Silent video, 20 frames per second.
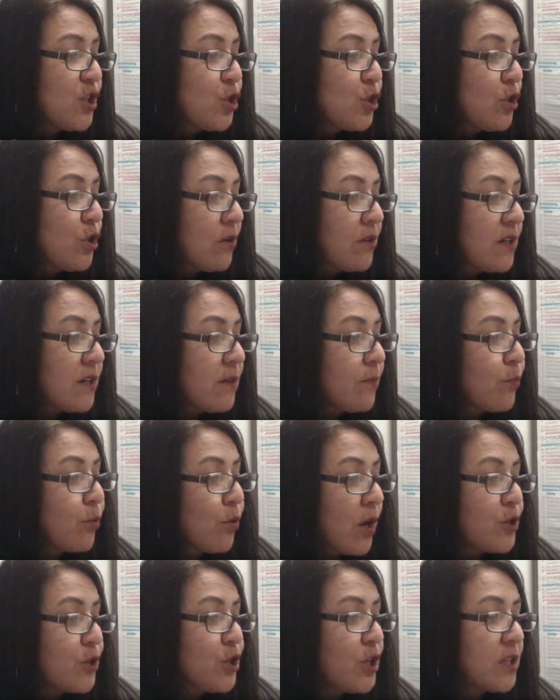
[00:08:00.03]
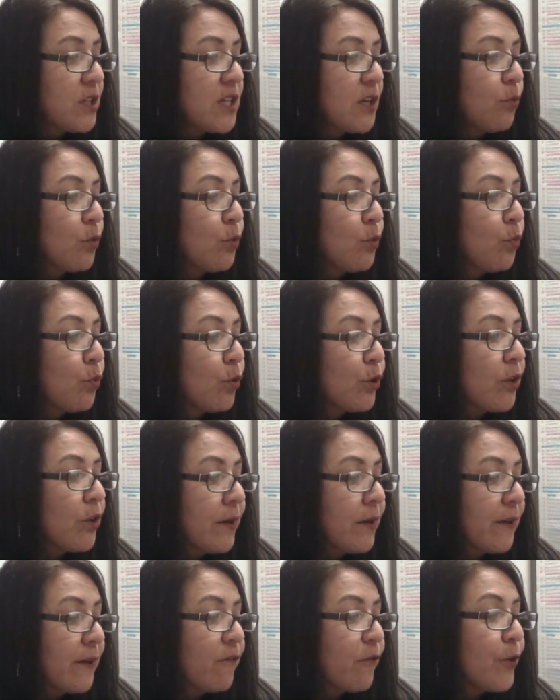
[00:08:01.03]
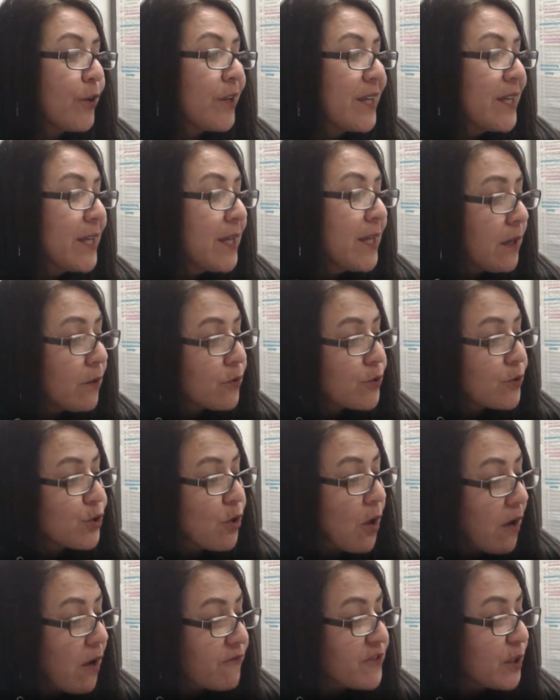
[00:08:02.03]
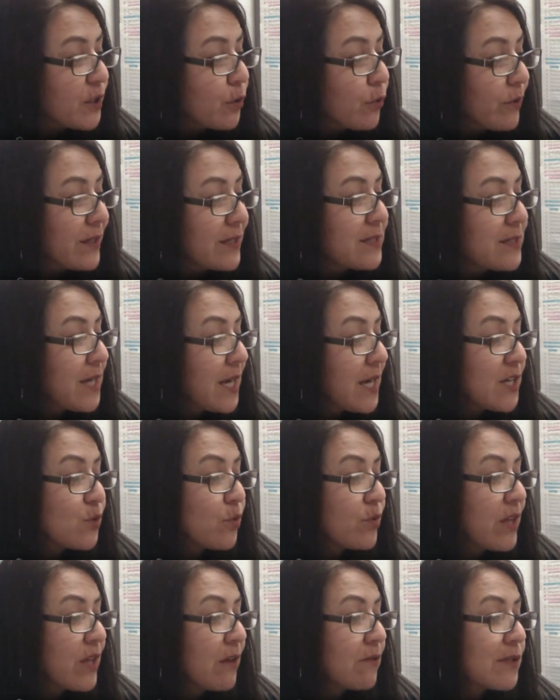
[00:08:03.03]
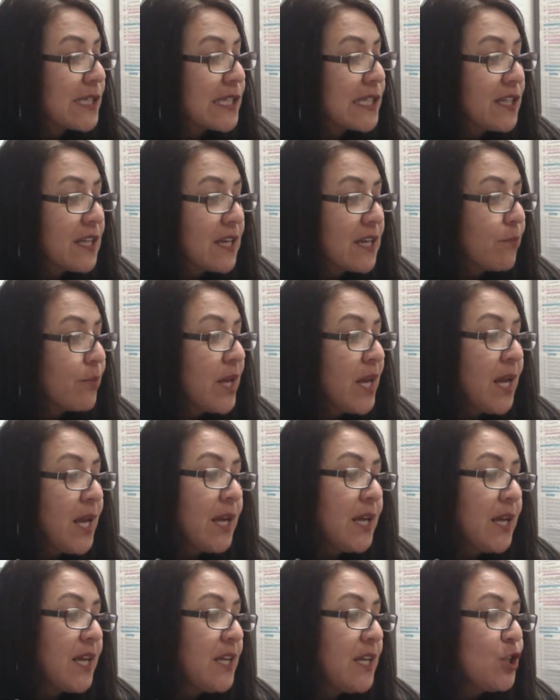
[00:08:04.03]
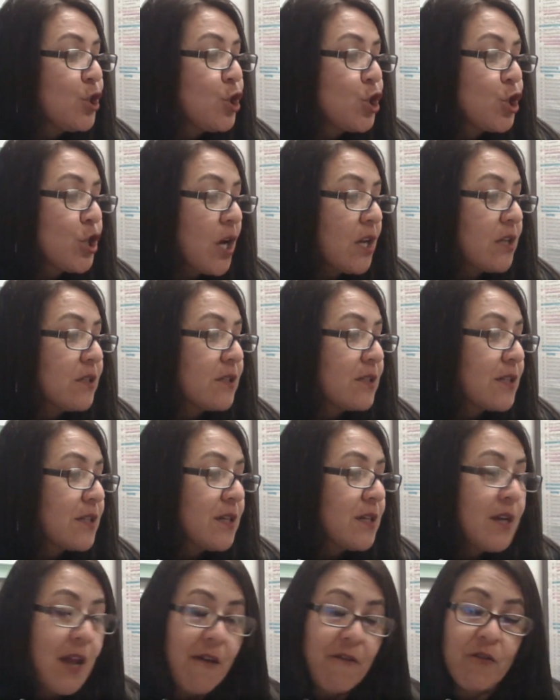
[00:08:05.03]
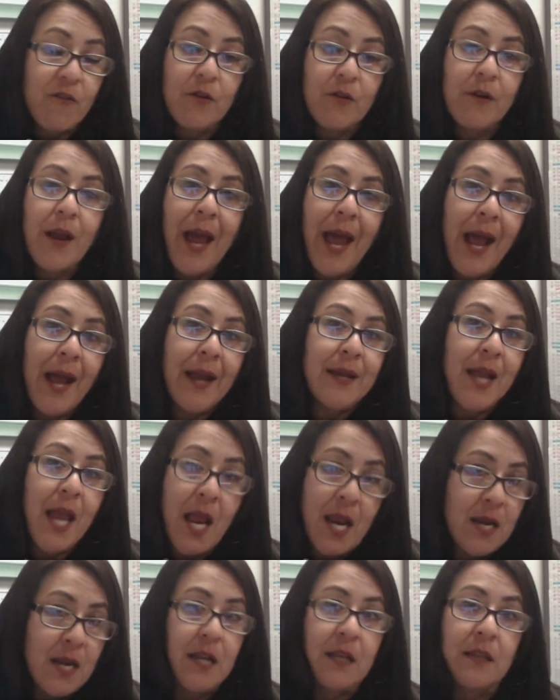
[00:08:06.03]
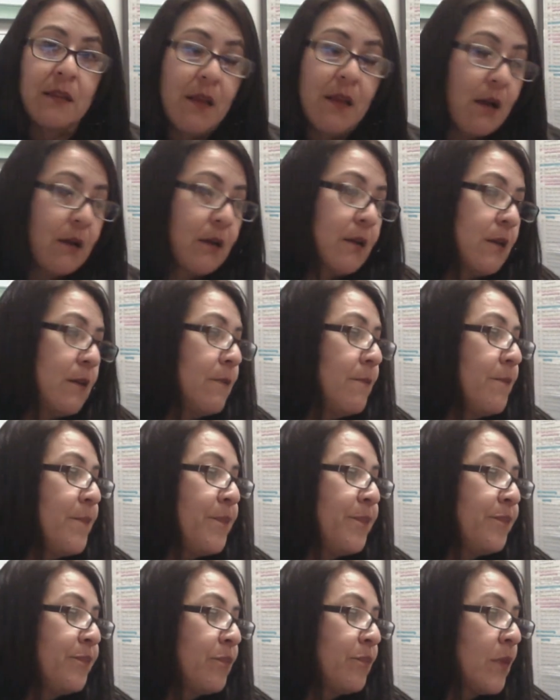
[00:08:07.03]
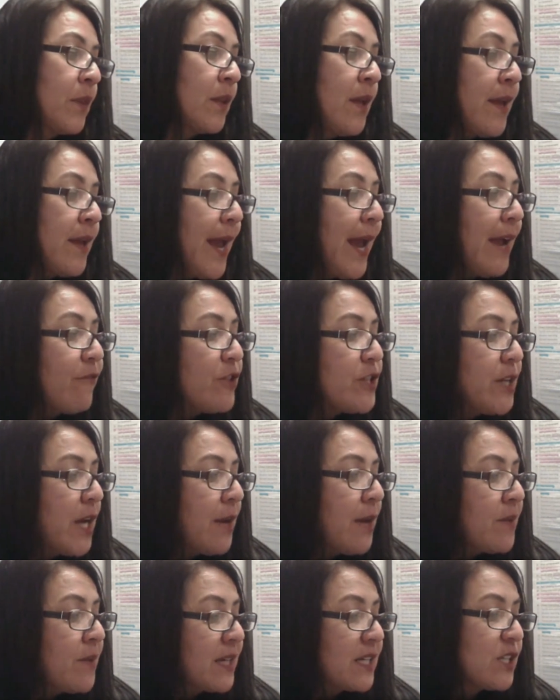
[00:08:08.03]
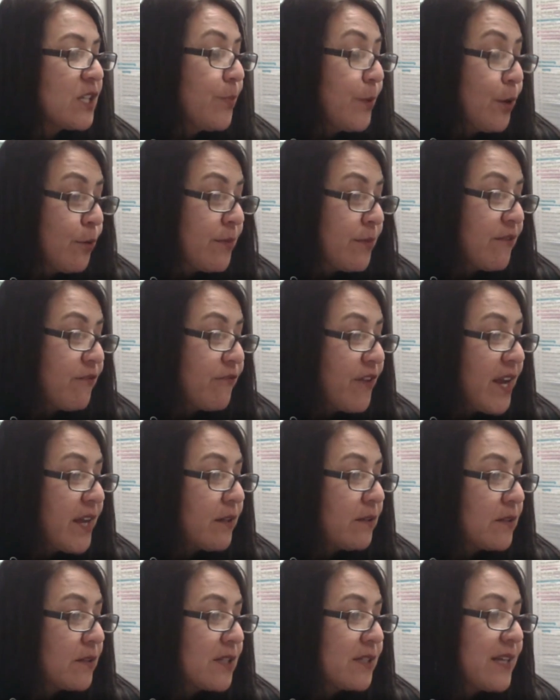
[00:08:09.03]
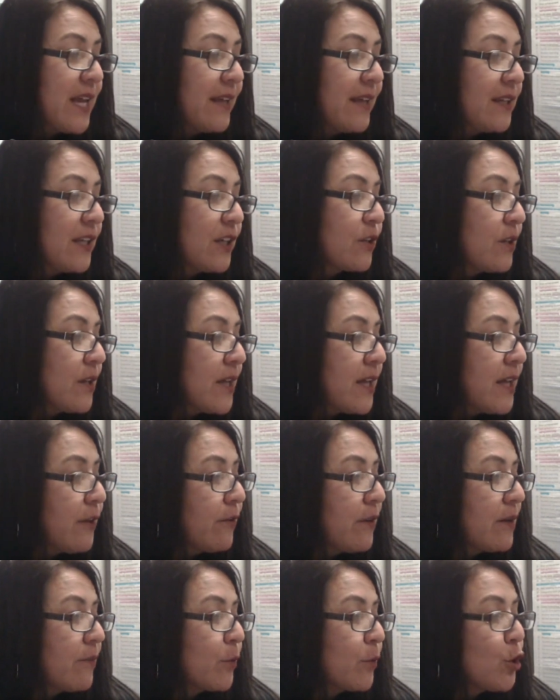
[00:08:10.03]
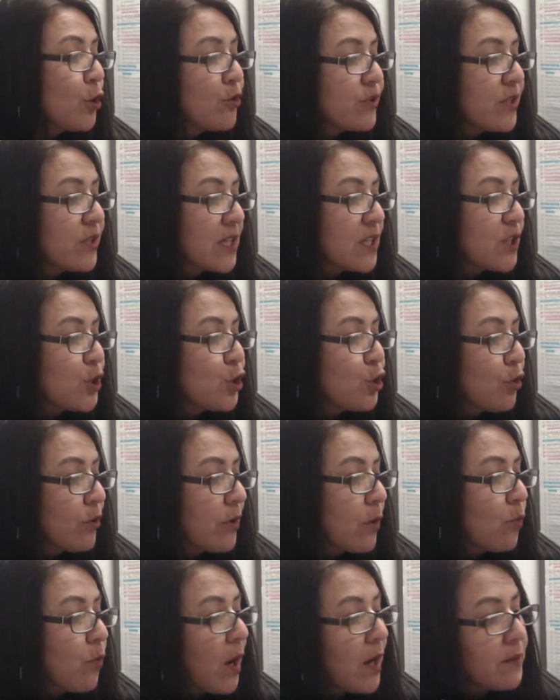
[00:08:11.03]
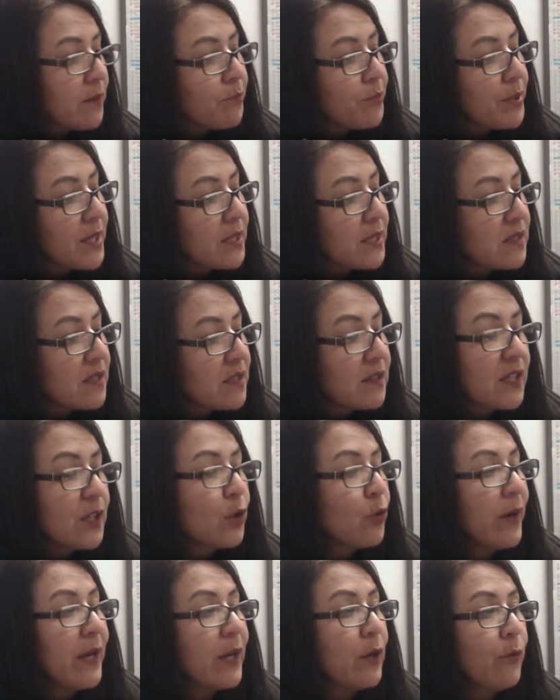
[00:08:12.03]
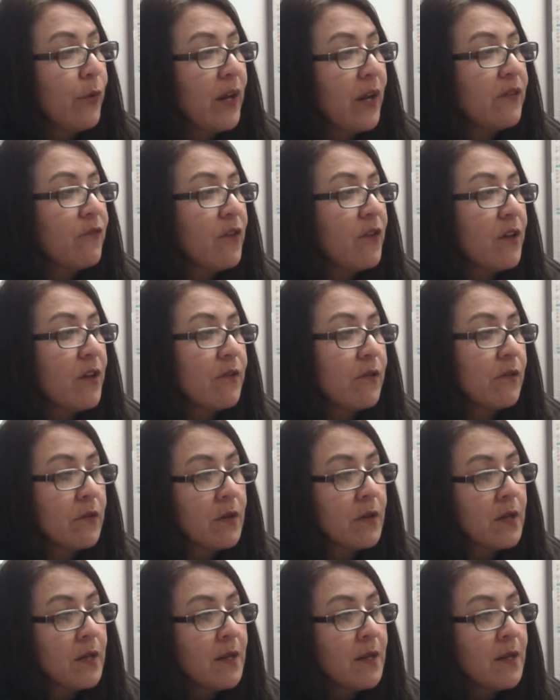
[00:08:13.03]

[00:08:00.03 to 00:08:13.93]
started a project, he would work on it for years, often going days without sleep. He just never had any luck. Every time an experiment failed, Stanley could hear him cursing his dirty, rotten, pig-stealing great-grandfather.